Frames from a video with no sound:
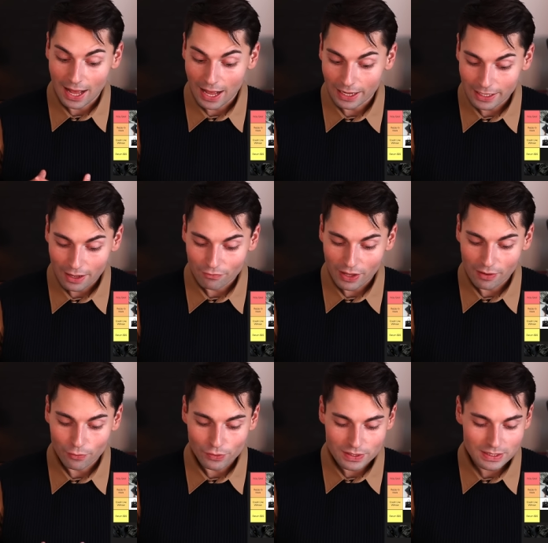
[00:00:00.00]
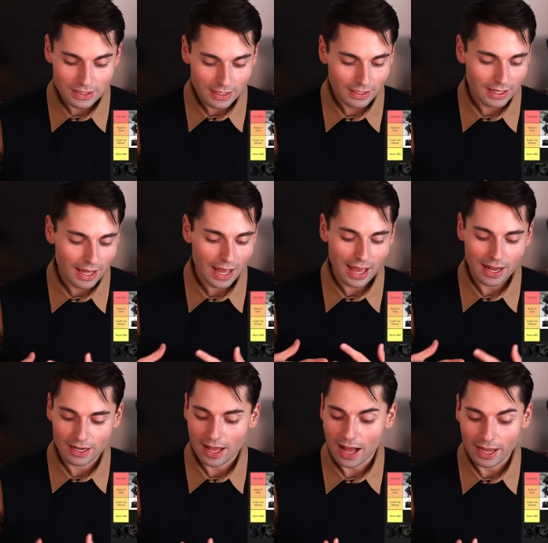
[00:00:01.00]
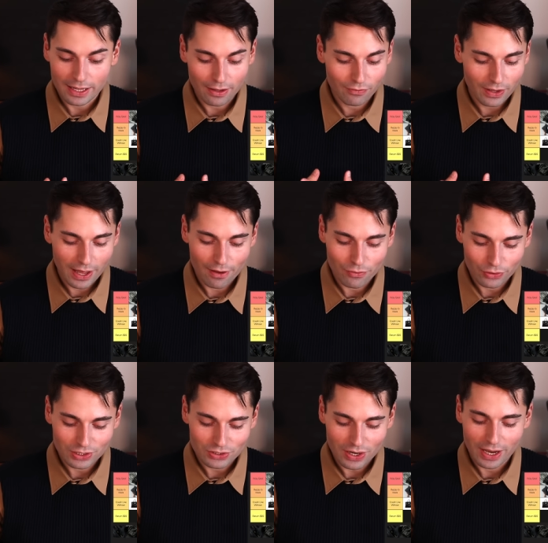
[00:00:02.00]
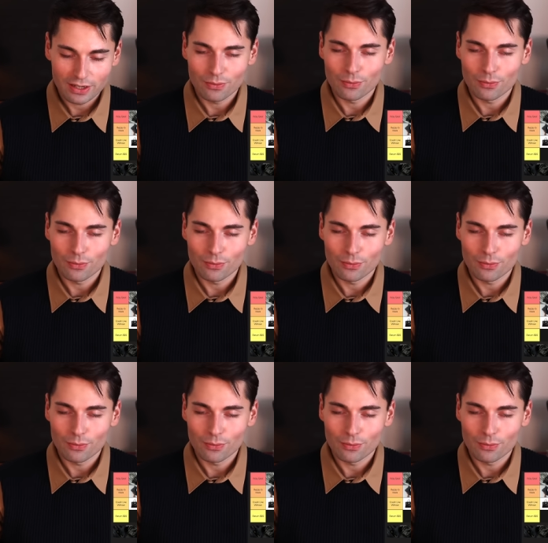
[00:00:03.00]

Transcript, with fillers: I have ever seen and I have ever tried,